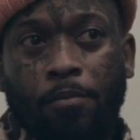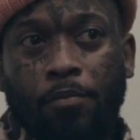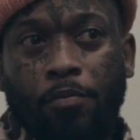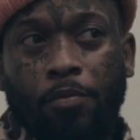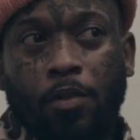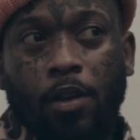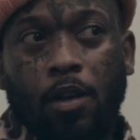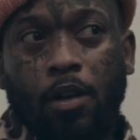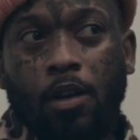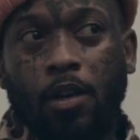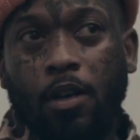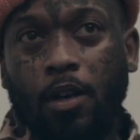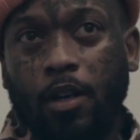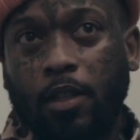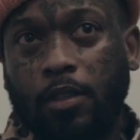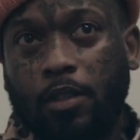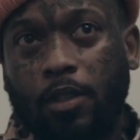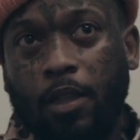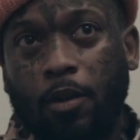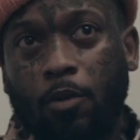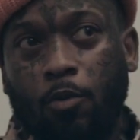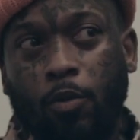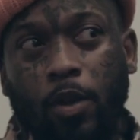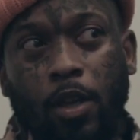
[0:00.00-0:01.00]
The hoods
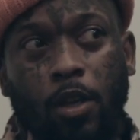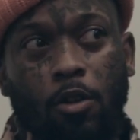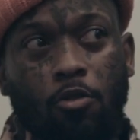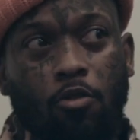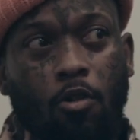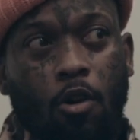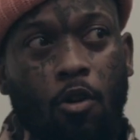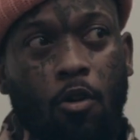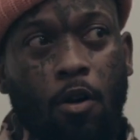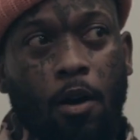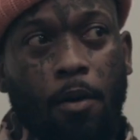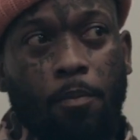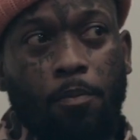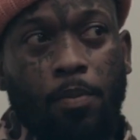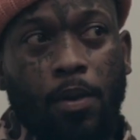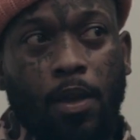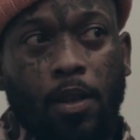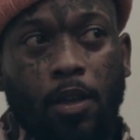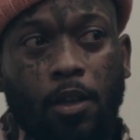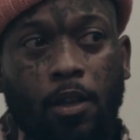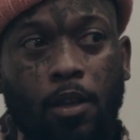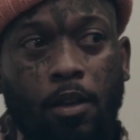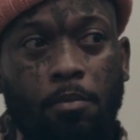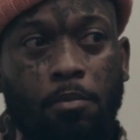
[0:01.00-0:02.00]
that we grow up in,
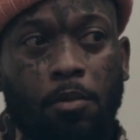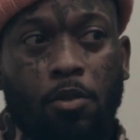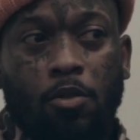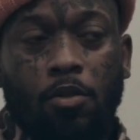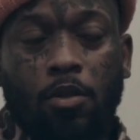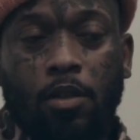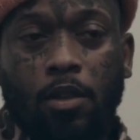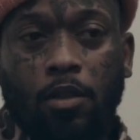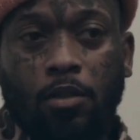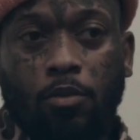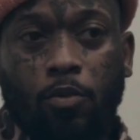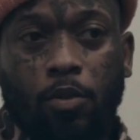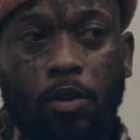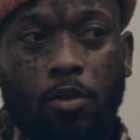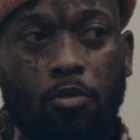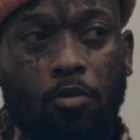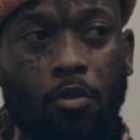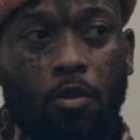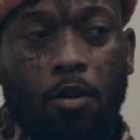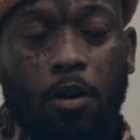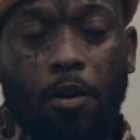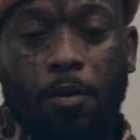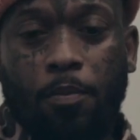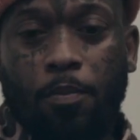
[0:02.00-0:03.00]
the communities we
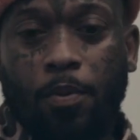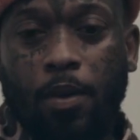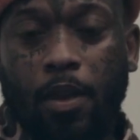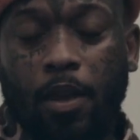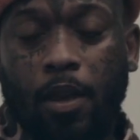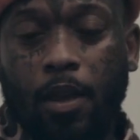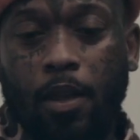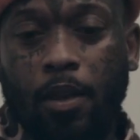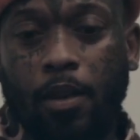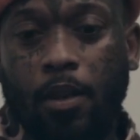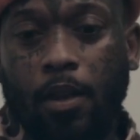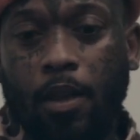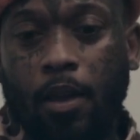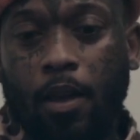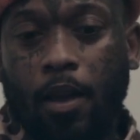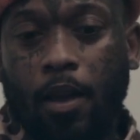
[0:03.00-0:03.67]
grow up in,